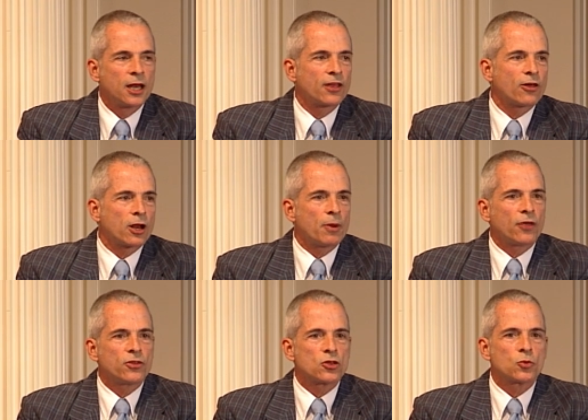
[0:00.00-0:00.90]
I thought
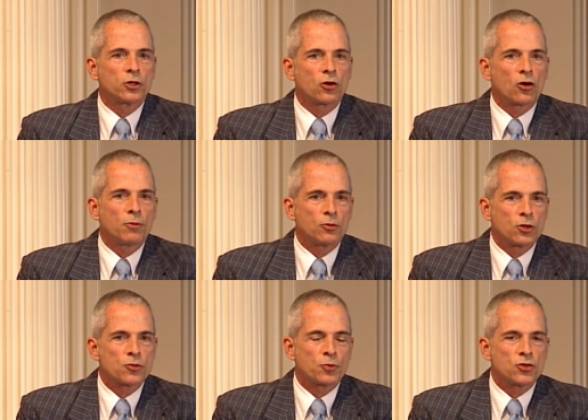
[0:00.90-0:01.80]
about this when Gerben
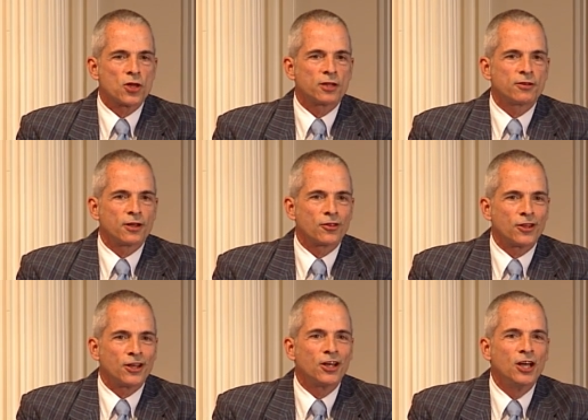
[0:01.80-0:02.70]
was presenting
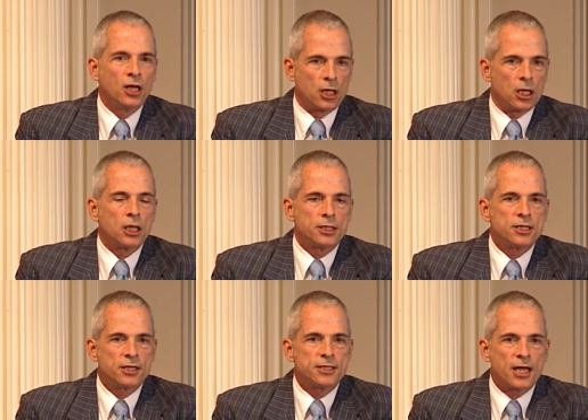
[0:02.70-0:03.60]
the
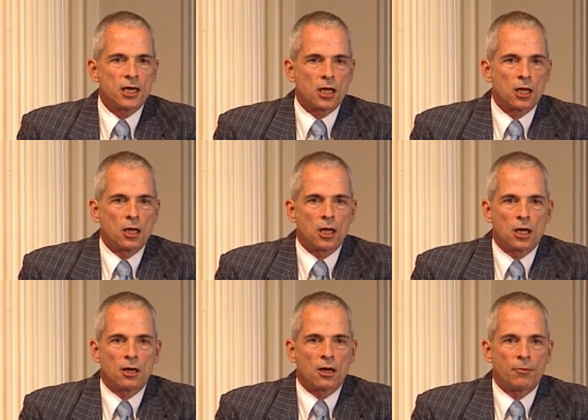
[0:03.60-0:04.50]
data
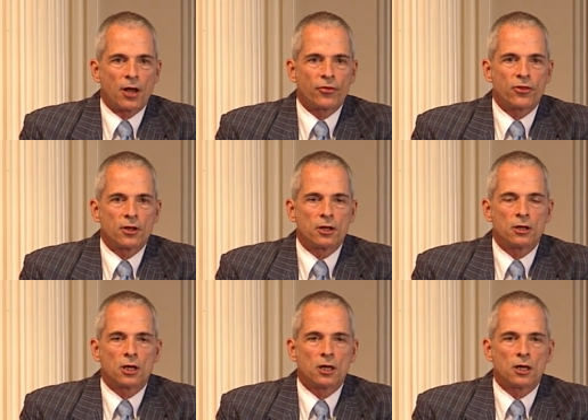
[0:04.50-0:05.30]
about the